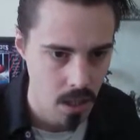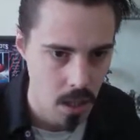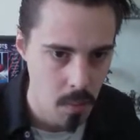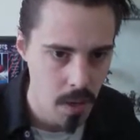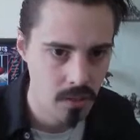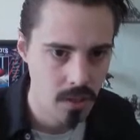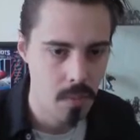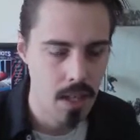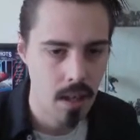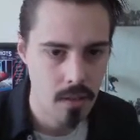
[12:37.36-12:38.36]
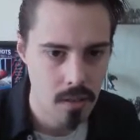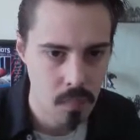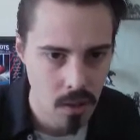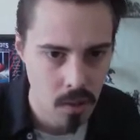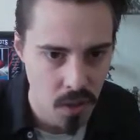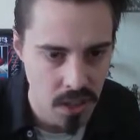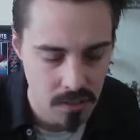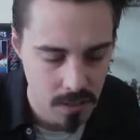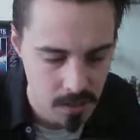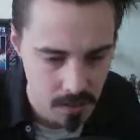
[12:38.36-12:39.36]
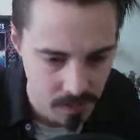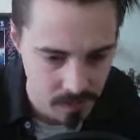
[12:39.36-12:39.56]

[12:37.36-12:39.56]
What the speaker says: I'm the best in my class at Pokemon, he says.